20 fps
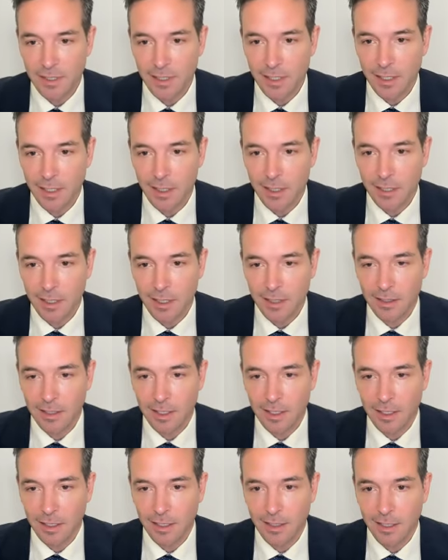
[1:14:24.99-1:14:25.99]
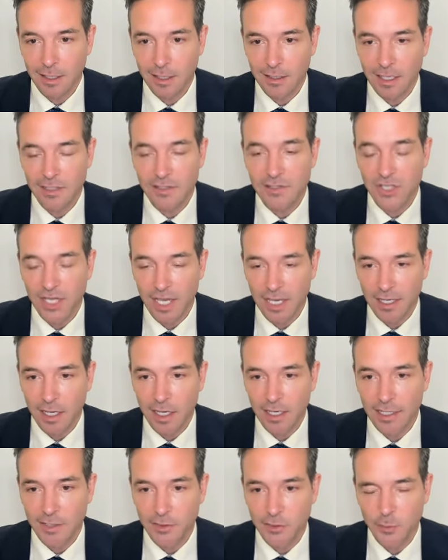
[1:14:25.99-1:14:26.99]
that's
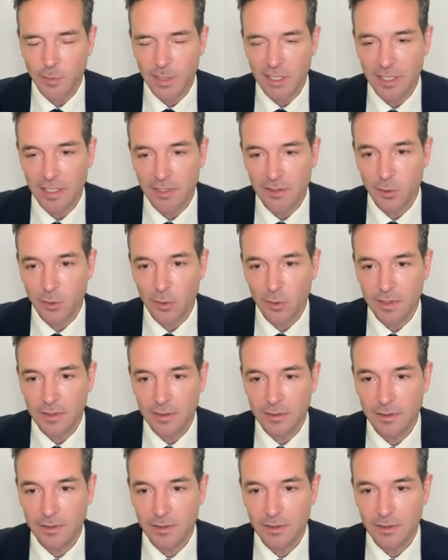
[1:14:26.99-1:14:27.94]
Shanghai Intermediate Court.